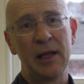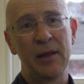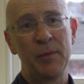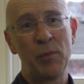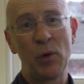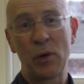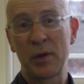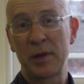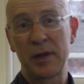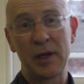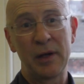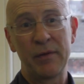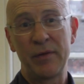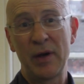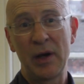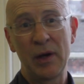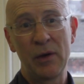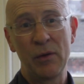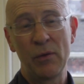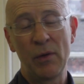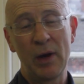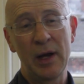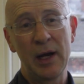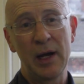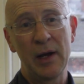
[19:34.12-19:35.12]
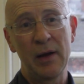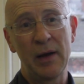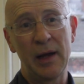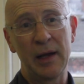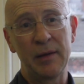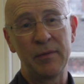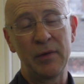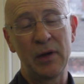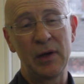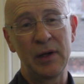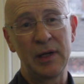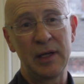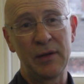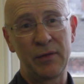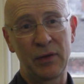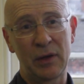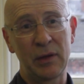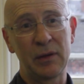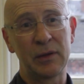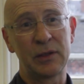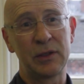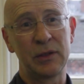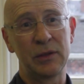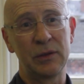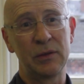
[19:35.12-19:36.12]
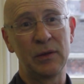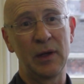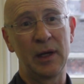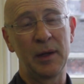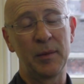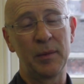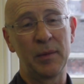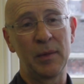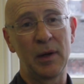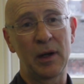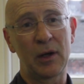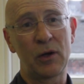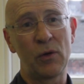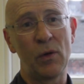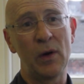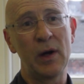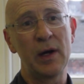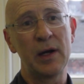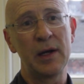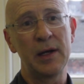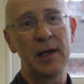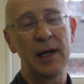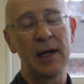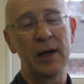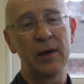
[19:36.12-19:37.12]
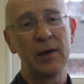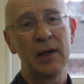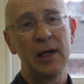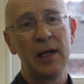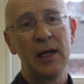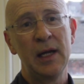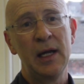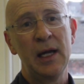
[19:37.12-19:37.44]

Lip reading: books that are very rare and very difficult to acquire now.